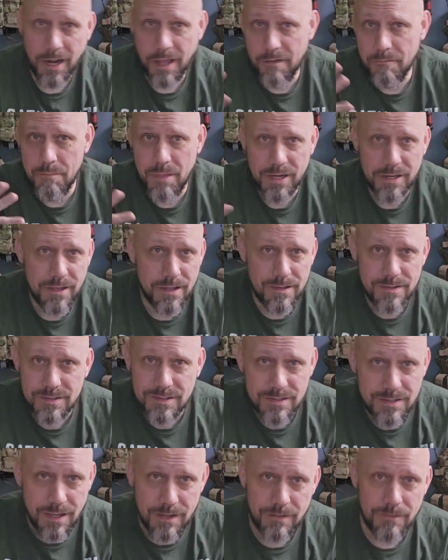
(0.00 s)
I have med
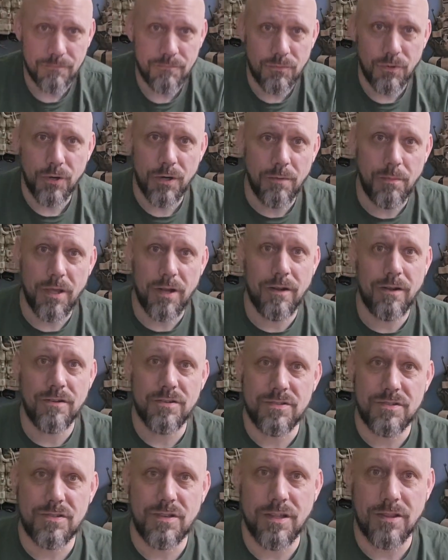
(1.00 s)
kits. I ain't worried about it. I
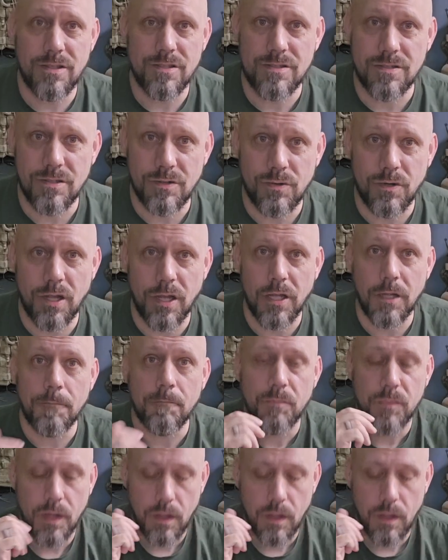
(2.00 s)
just got this little guy.